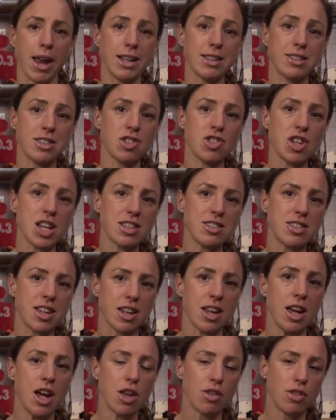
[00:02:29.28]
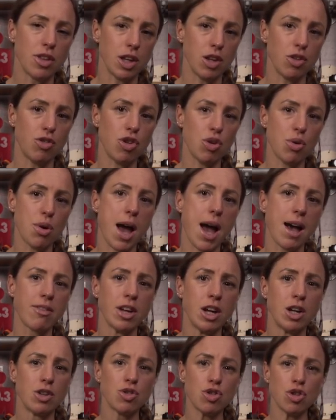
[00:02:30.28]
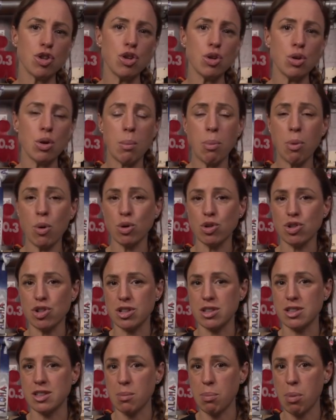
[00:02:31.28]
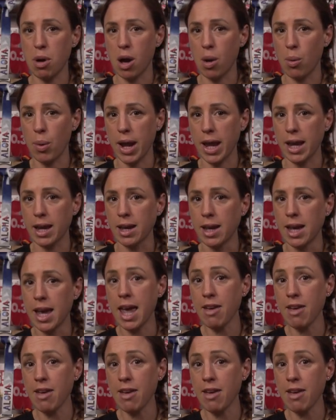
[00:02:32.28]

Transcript: and it's suggested that you do have two portions per week.